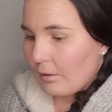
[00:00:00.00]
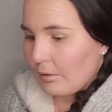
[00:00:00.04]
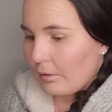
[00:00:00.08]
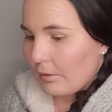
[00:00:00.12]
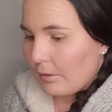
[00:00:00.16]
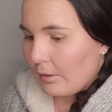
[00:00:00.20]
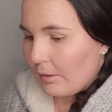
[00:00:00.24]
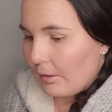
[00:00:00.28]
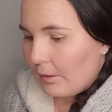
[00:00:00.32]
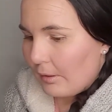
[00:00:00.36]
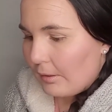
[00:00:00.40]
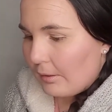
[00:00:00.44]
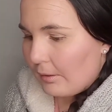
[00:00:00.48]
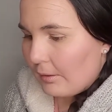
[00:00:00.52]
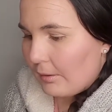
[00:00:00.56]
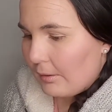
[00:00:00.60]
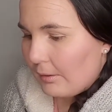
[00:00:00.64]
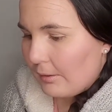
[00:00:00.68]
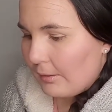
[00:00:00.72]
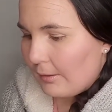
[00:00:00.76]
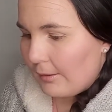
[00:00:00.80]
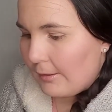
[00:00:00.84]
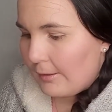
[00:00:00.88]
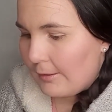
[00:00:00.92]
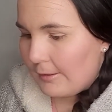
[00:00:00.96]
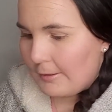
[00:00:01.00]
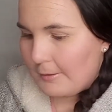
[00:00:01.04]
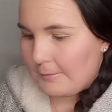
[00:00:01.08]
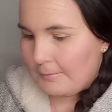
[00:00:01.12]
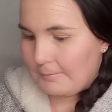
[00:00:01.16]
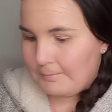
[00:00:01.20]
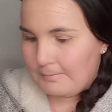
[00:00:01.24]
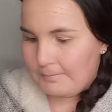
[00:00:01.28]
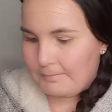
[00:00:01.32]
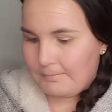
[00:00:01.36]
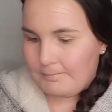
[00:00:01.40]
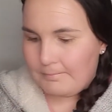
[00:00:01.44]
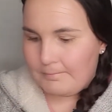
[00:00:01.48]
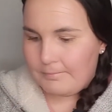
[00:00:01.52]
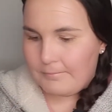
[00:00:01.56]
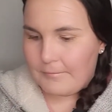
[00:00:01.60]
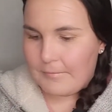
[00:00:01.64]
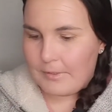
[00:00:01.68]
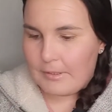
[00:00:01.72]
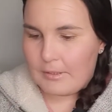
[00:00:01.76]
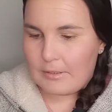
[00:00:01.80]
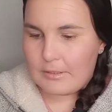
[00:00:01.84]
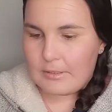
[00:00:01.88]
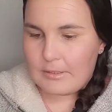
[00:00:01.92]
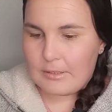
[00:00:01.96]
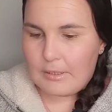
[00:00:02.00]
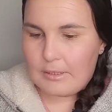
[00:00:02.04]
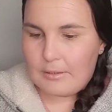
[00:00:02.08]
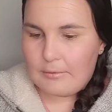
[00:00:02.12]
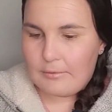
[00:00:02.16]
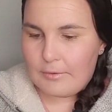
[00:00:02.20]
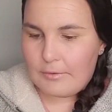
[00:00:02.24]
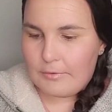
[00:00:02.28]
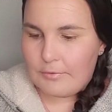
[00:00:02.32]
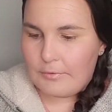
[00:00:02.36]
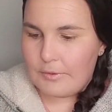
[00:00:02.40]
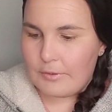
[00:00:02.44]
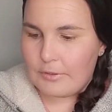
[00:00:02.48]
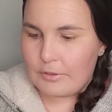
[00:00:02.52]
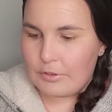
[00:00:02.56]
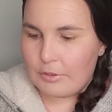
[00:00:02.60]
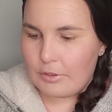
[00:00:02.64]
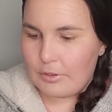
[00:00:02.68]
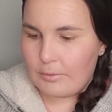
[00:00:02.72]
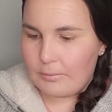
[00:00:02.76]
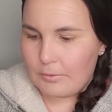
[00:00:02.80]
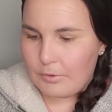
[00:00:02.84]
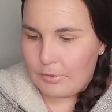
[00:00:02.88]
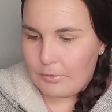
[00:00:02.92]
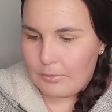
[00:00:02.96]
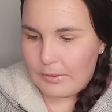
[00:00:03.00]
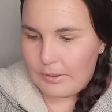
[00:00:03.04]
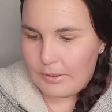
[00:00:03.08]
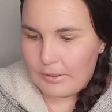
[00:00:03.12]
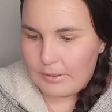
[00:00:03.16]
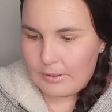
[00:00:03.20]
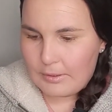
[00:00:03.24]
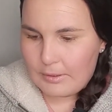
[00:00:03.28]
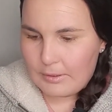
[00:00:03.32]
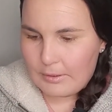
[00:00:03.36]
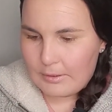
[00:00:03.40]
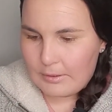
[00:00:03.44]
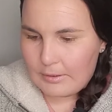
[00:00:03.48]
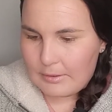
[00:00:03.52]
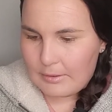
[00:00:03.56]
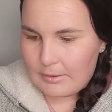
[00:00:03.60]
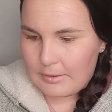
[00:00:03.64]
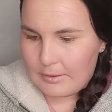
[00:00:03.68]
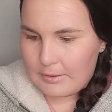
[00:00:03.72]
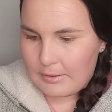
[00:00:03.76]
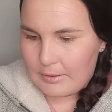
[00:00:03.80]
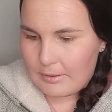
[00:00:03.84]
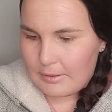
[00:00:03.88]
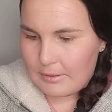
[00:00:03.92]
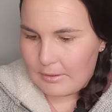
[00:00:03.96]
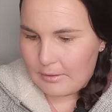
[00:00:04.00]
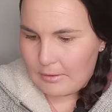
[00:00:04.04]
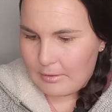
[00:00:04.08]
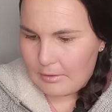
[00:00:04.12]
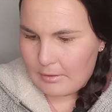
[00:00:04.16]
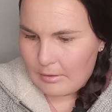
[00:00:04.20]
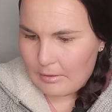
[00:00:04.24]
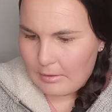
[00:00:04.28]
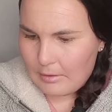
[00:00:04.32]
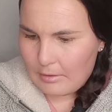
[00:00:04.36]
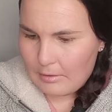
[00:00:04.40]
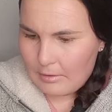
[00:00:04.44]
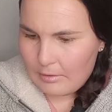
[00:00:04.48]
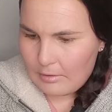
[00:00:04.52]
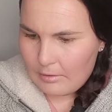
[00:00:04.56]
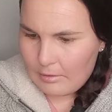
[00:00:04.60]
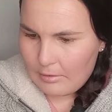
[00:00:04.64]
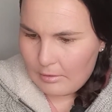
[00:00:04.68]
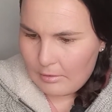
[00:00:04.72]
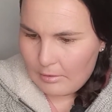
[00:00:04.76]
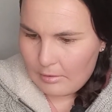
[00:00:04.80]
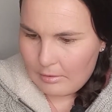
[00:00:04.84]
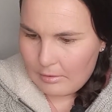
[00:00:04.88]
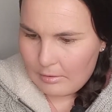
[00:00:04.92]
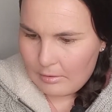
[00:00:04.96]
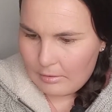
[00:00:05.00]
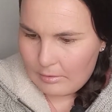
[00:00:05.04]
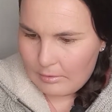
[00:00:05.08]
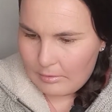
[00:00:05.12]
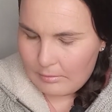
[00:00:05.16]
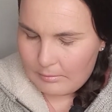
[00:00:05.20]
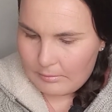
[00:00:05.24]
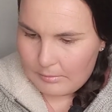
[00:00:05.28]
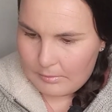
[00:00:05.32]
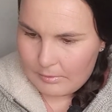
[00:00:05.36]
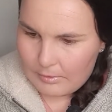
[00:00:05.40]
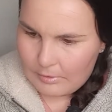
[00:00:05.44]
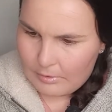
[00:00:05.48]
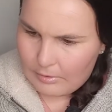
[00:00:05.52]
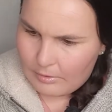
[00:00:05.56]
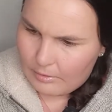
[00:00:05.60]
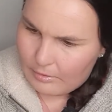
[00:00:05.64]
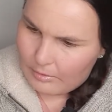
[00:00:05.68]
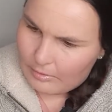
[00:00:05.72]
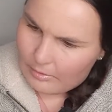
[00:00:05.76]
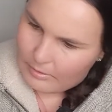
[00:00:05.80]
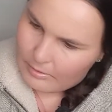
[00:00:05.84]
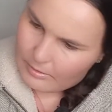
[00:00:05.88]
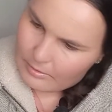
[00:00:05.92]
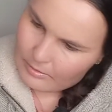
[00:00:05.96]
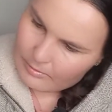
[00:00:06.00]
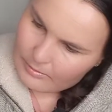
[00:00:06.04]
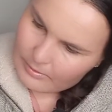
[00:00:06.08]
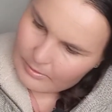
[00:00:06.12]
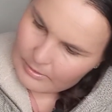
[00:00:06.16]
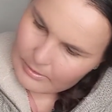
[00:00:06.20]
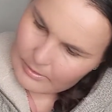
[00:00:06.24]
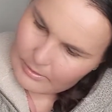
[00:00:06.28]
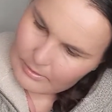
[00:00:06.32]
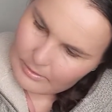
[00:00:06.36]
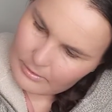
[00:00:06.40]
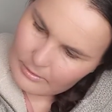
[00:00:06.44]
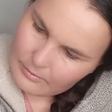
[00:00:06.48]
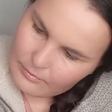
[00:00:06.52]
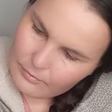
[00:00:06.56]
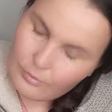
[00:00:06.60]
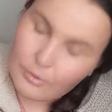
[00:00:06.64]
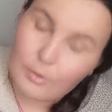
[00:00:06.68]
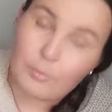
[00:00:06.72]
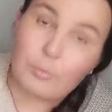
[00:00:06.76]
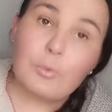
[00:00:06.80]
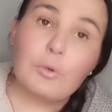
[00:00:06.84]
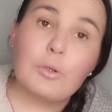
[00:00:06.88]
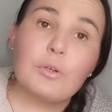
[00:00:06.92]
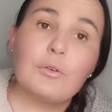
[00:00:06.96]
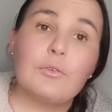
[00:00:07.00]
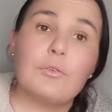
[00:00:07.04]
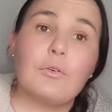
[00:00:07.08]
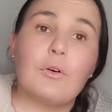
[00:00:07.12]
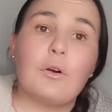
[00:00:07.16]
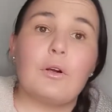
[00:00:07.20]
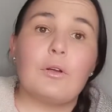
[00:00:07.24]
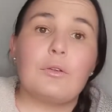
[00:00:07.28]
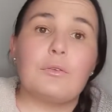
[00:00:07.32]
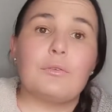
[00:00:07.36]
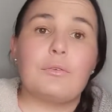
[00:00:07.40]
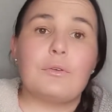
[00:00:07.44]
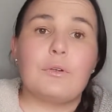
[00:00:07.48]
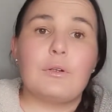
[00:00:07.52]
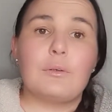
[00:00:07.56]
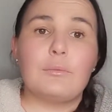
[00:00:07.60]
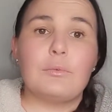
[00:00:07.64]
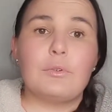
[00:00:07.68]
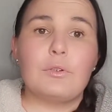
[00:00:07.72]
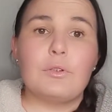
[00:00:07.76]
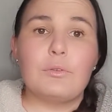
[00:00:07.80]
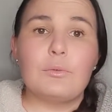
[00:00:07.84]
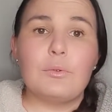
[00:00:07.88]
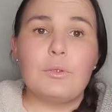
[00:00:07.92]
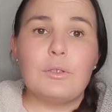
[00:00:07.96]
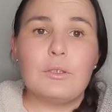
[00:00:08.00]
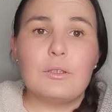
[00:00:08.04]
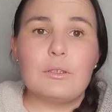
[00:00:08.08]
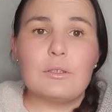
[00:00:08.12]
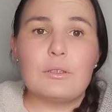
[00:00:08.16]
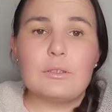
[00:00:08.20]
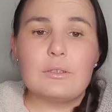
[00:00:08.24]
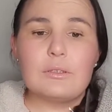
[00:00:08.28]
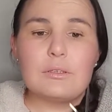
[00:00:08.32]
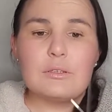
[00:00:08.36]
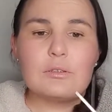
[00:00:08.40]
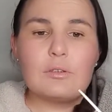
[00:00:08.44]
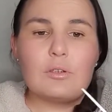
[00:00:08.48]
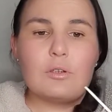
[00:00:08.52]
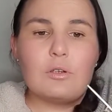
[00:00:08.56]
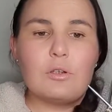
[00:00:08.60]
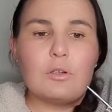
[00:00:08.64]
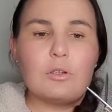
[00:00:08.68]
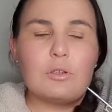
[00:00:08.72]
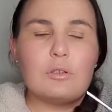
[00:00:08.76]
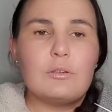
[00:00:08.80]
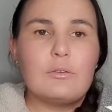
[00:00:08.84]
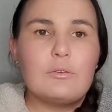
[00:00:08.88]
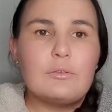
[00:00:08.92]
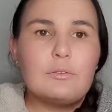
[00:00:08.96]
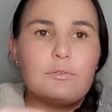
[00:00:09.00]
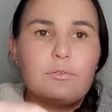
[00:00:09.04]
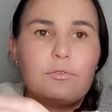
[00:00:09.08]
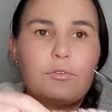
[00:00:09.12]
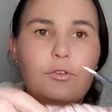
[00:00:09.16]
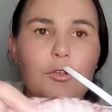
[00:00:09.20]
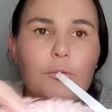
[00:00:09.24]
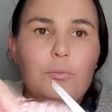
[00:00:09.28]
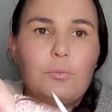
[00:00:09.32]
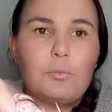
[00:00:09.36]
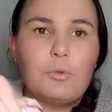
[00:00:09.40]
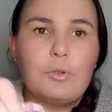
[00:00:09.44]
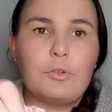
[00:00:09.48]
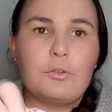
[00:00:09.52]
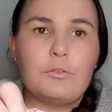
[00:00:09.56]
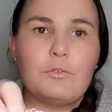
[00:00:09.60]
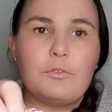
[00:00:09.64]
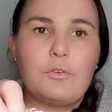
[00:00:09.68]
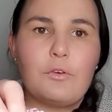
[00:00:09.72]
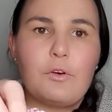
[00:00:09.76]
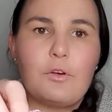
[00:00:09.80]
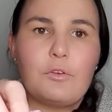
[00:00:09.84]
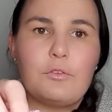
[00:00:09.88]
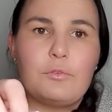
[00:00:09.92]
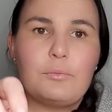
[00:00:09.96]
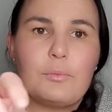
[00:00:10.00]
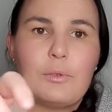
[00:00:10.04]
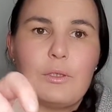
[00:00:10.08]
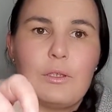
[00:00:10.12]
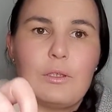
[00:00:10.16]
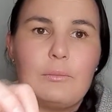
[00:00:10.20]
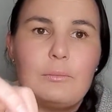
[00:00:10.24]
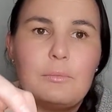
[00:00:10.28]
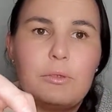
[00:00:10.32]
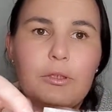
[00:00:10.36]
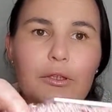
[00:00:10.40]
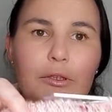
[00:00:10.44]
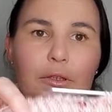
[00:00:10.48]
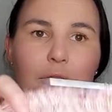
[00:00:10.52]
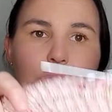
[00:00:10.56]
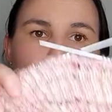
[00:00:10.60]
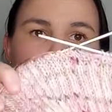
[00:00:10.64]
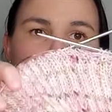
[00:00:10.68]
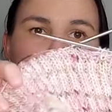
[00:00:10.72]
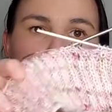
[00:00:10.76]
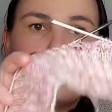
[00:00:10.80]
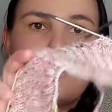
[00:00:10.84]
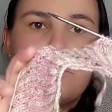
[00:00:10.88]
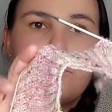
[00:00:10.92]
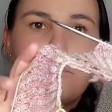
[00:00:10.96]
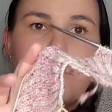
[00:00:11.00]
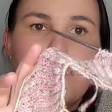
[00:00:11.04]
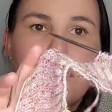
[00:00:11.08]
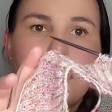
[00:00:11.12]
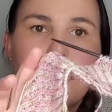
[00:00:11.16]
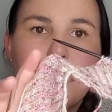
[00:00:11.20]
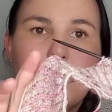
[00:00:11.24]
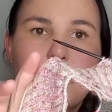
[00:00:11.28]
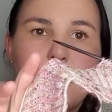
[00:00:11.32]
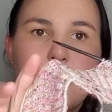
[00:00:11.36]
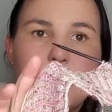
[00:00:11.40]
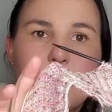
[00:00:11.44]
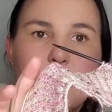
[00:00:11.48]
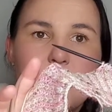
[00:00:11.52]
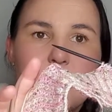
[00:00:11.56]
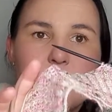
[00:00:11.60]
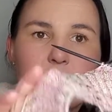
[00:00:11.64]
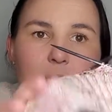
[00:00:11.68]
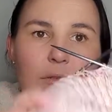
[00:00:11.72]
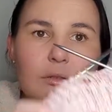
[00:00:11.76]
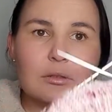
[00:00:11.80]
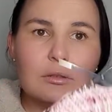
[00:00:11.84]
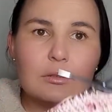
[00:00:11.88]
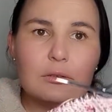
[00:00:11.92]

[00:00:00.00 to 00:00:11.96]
Okay, did I say everything? So I'm doing this, oh my goodness, what is this? 3.5. I'm doing this on 3.5 millimeter Knit Pro needles,